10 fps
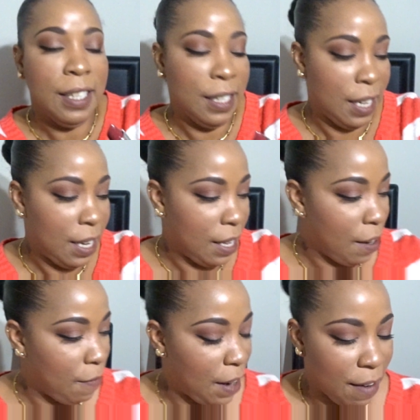See,
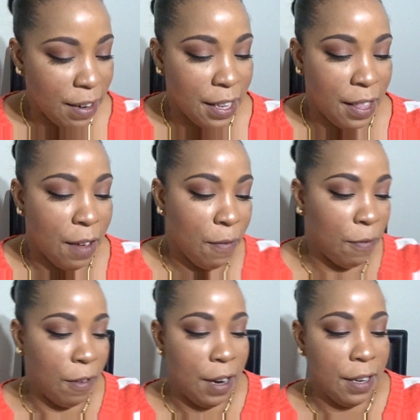they're very
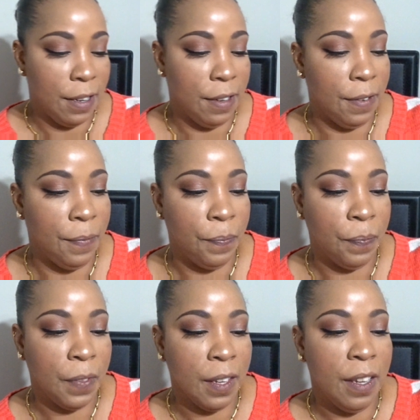different.
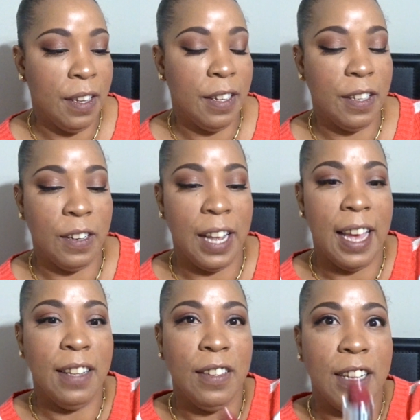So that's